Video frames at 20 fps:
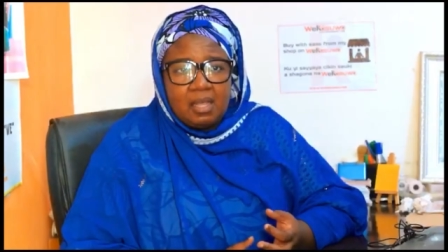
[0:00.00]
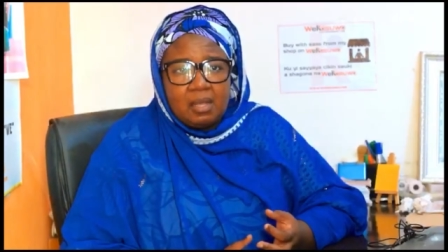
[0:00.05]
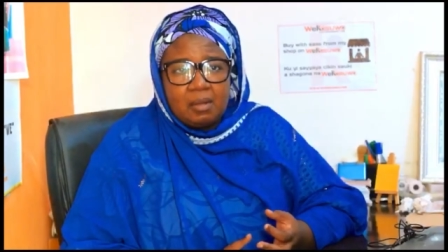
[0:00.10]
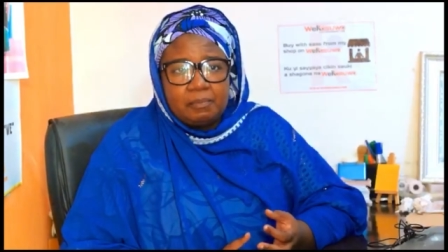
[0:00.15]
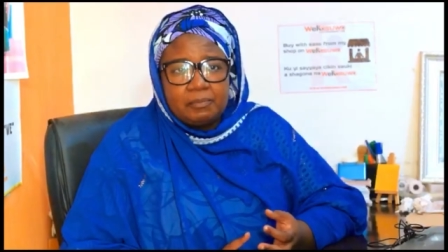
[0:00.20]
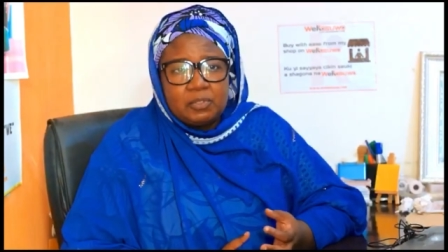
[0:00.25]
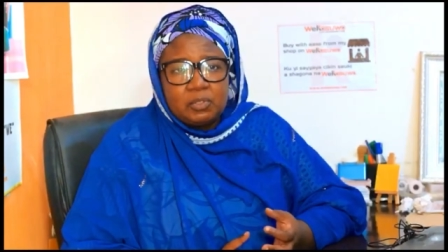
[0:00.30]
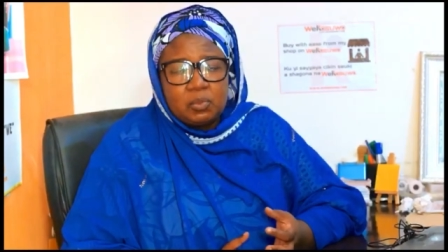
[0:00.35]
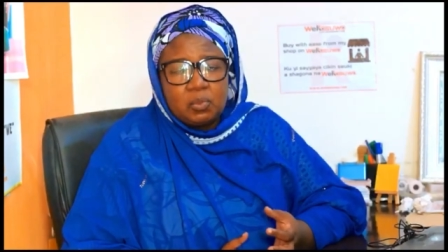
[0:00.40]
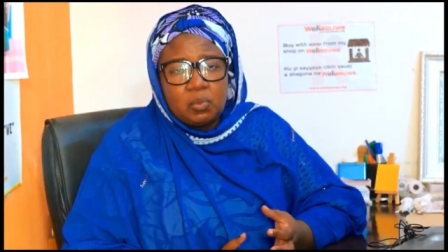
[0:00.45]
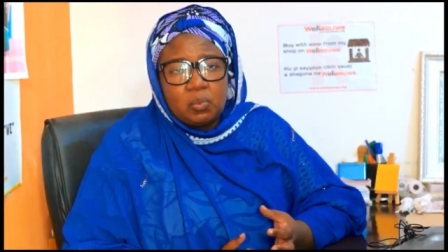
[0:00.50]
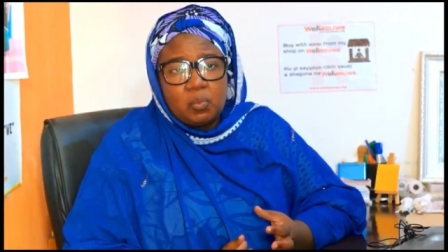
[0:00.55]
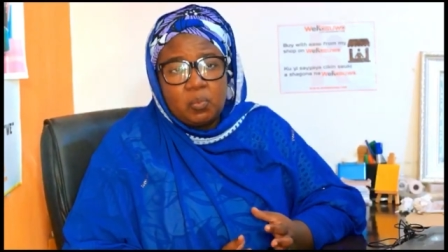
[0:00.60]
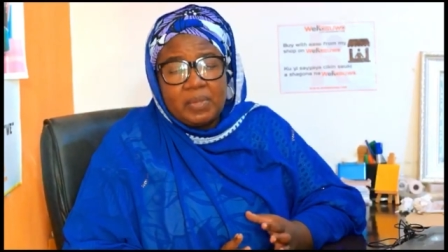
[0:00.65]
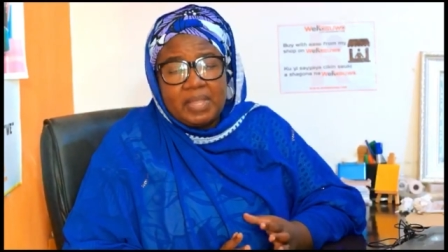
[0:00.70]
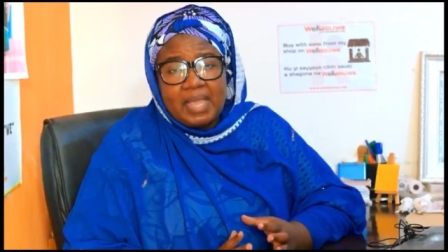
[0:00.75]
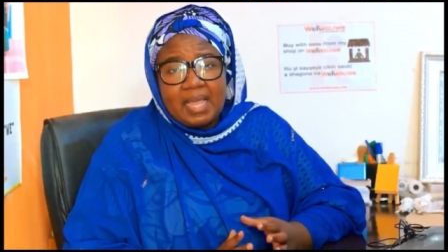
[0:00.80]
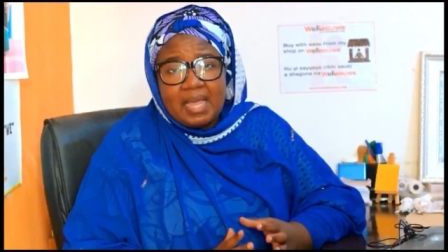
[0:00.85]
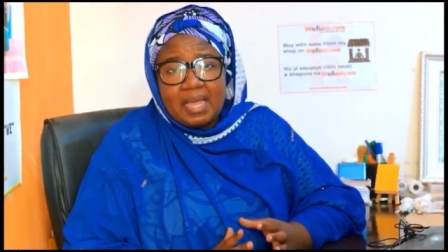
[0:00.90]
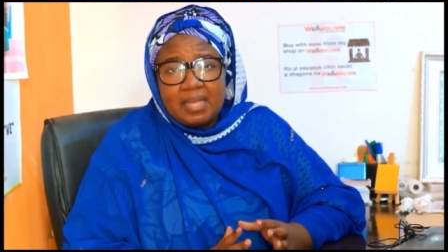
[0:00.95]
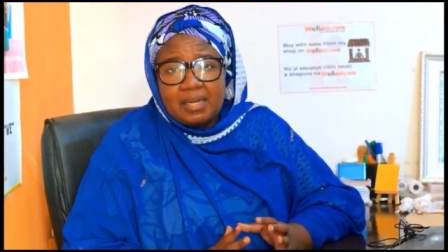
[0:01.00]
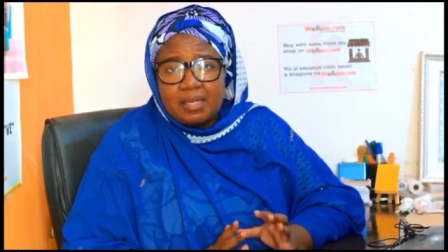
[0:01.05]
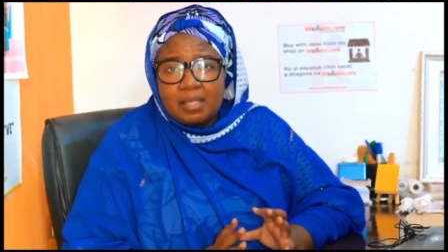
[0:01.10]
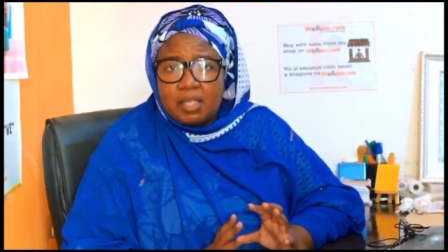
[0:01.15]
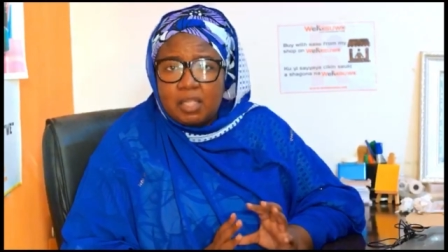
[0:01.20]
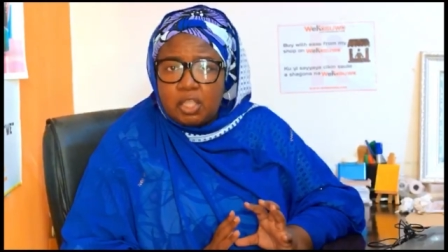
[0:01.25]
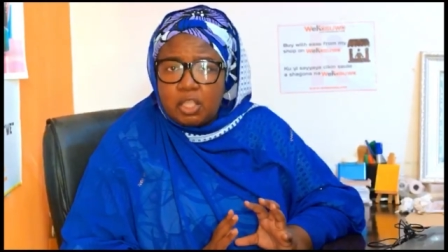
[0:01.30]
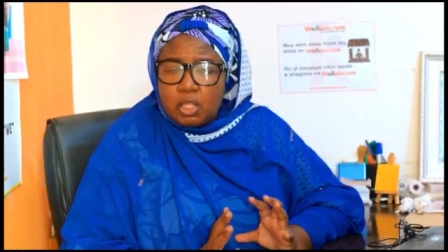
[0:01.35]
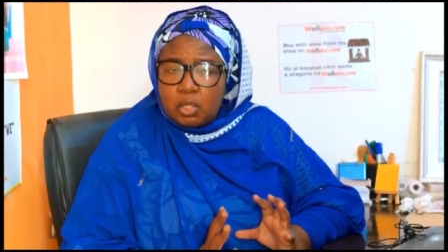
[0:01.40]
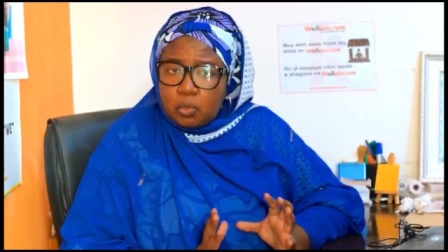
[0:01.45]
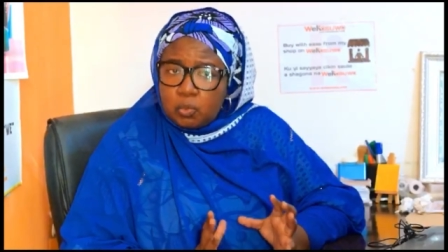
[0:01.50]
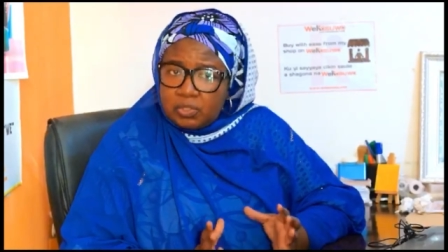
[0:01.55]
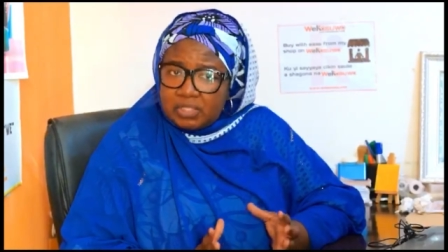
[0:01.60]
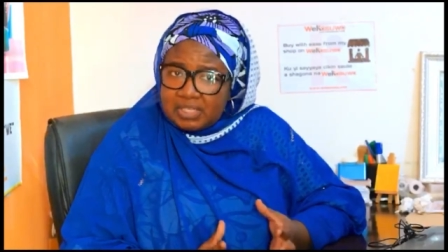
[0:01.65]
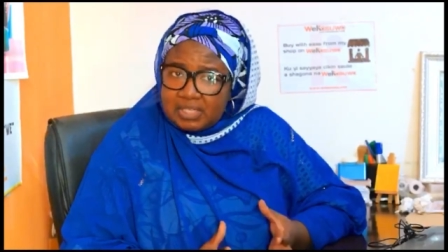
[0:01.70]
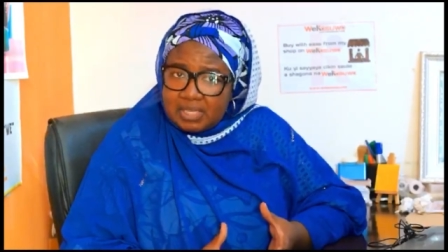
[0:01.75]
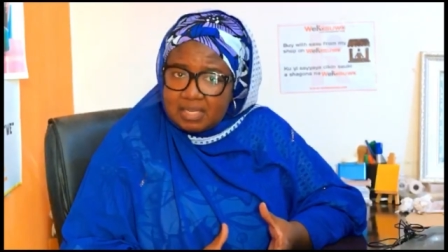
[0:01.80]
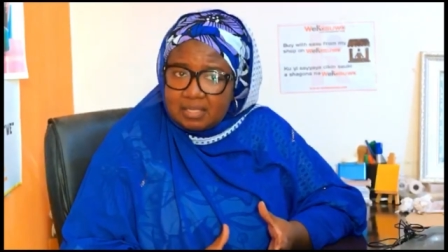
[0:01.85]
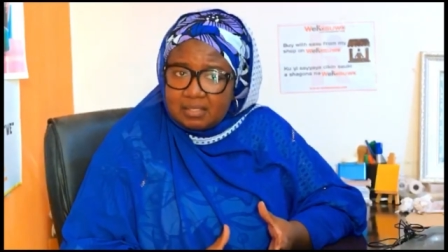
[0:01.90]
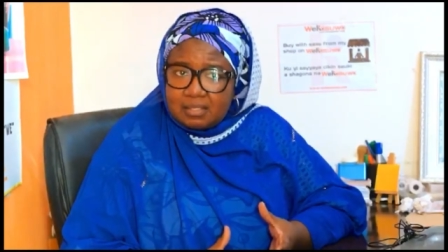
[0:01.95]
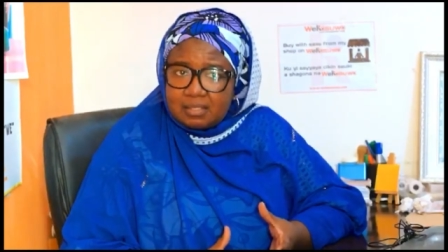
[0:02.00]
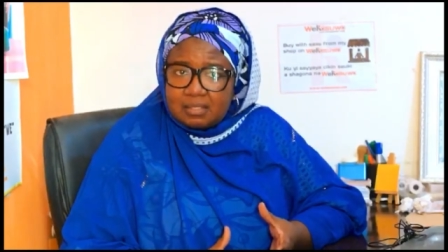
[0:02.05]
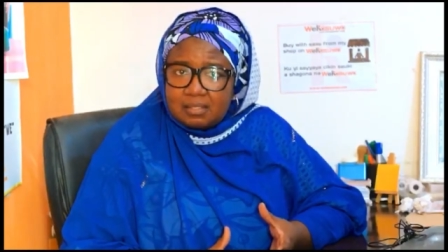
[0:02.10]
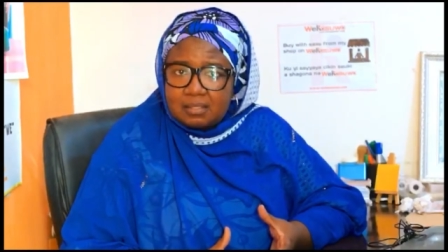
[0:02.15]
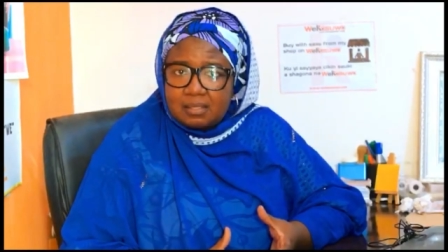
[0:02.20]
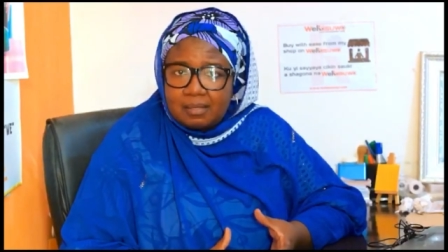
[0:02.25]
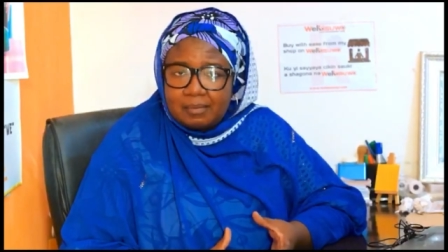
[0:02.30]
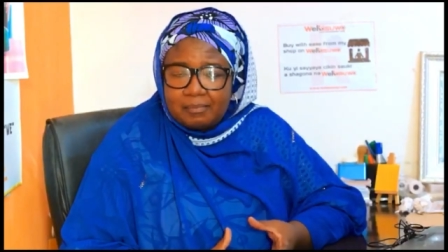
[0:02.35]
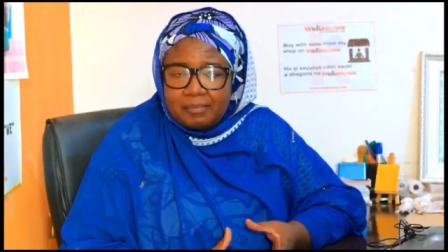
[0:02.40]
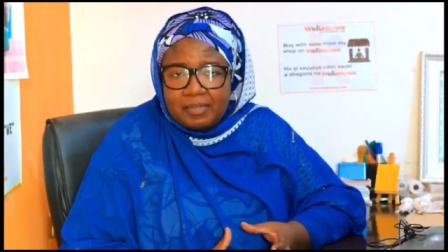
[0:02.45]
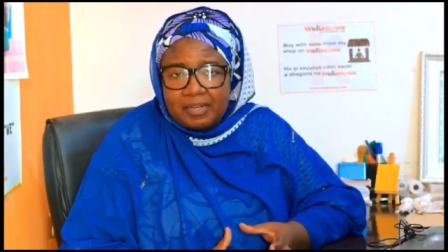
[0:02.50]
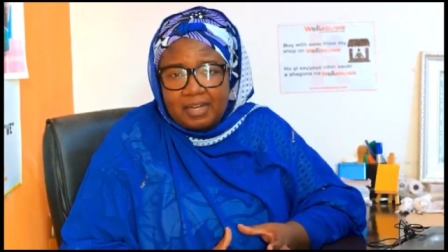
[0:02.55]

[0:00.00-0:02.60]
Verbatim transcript: Um, so we had huge needs,